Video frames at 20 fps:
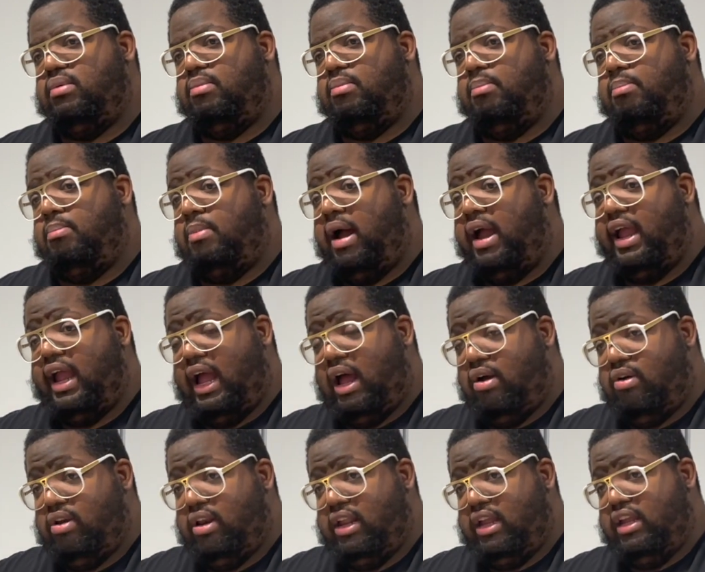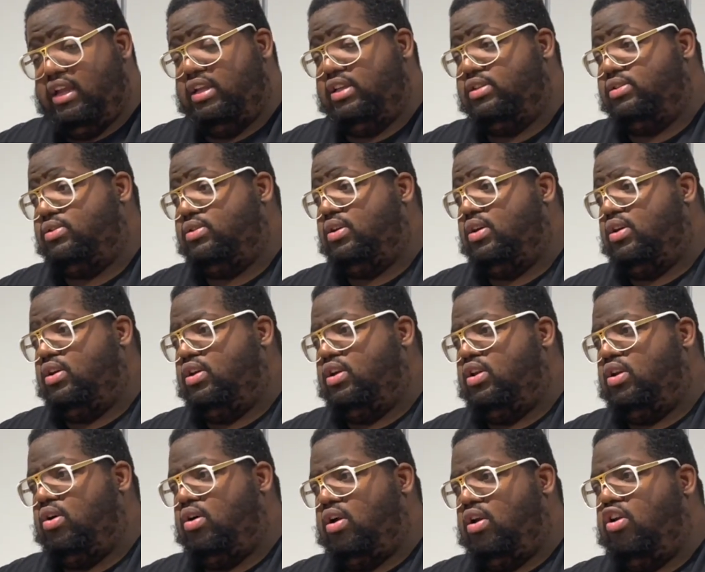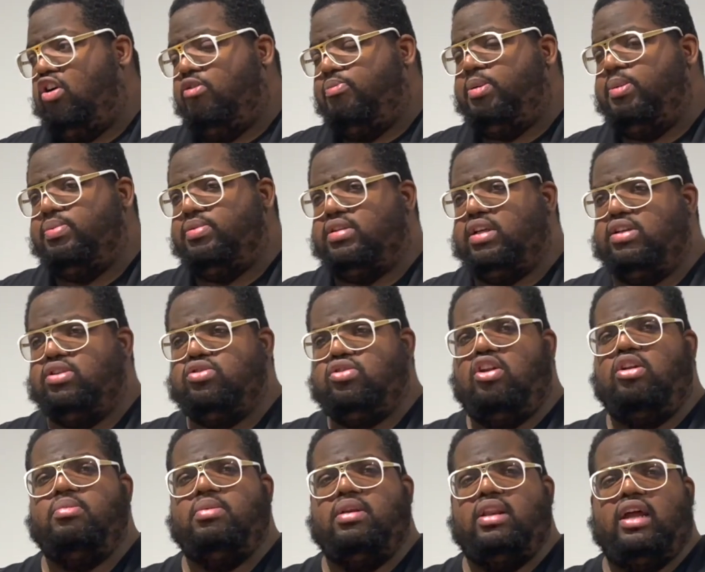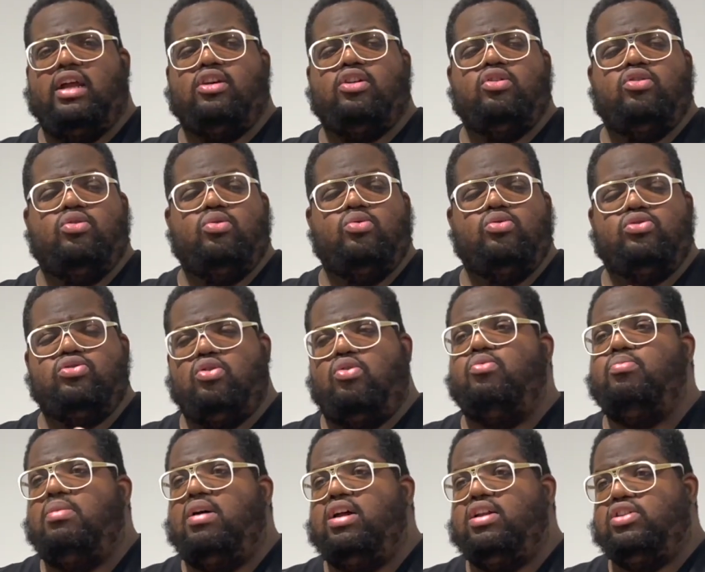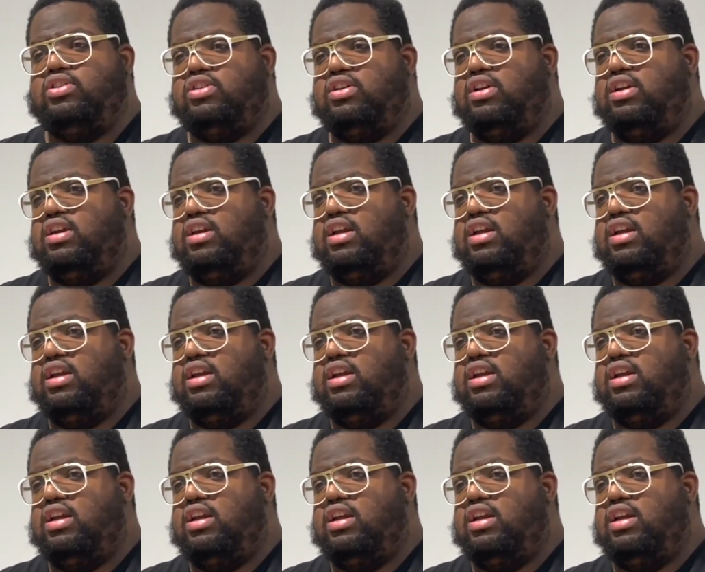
My outlet is, you know, a lot of people say, Solomon, like, you do so much.